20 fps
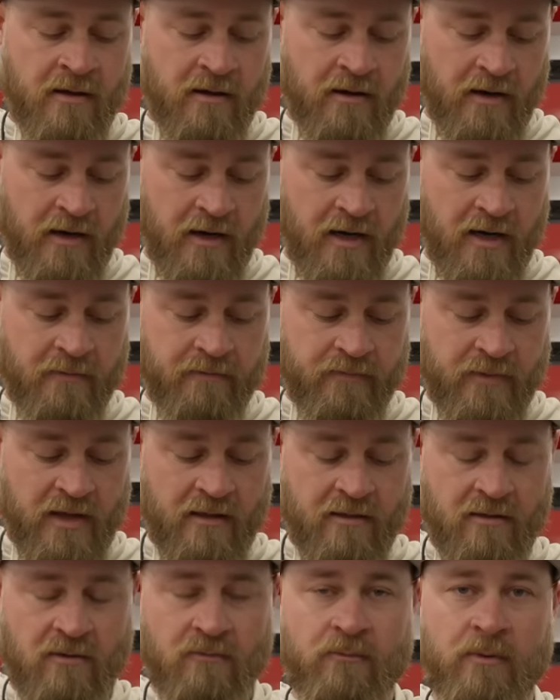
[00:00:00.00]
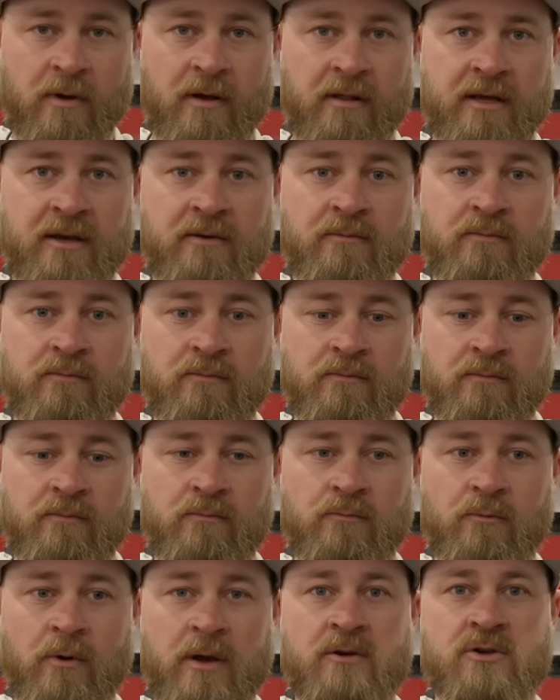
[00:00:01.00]
Um, it's a really
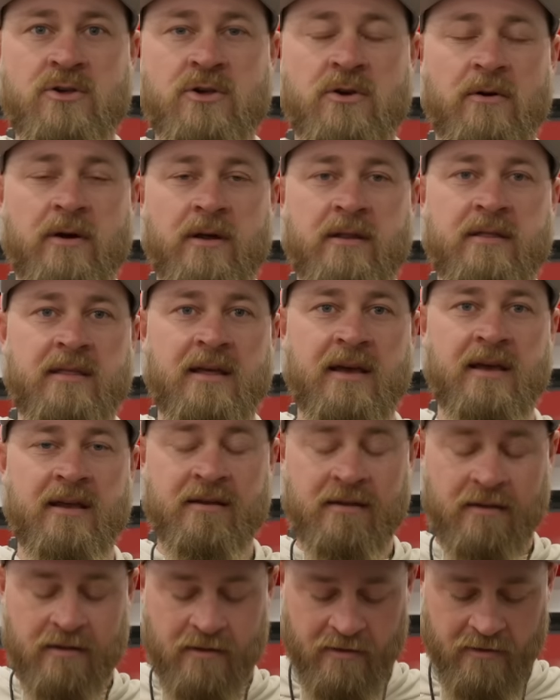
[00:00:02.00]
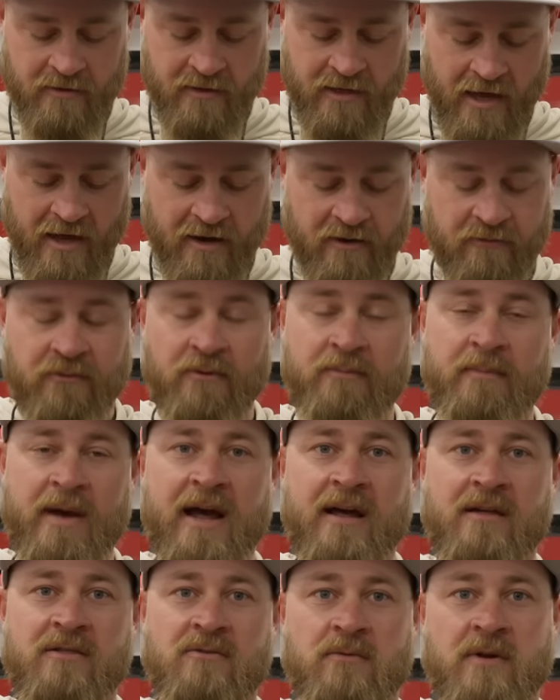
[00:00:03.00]
reassuring thing to caddy for
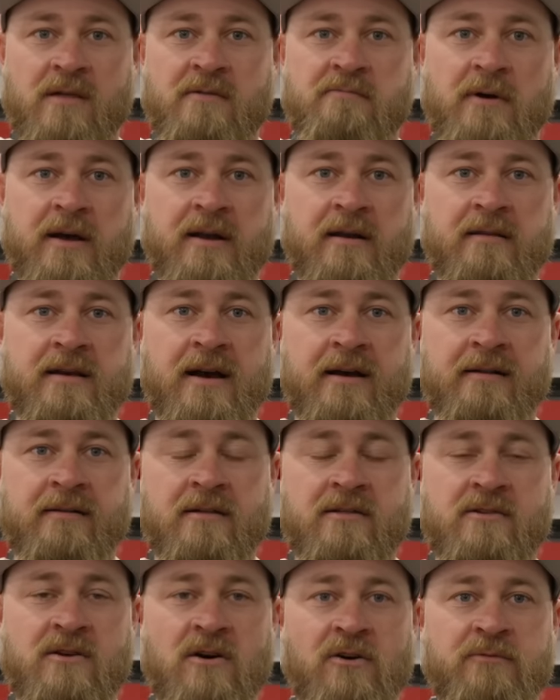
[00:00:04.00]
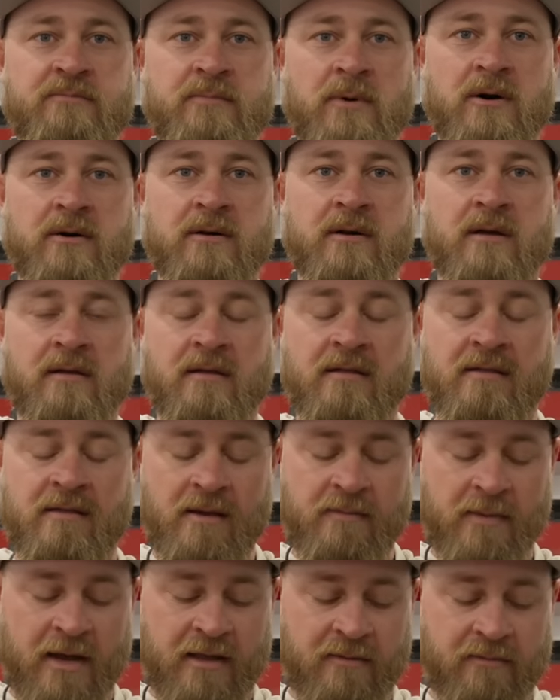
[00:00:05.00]
Max when he's playing a Titleist golf ball because
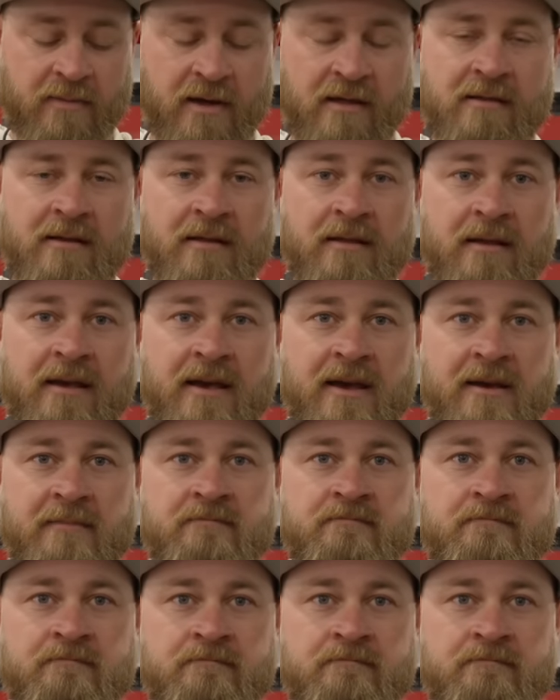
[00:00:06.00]
they make the best in the game.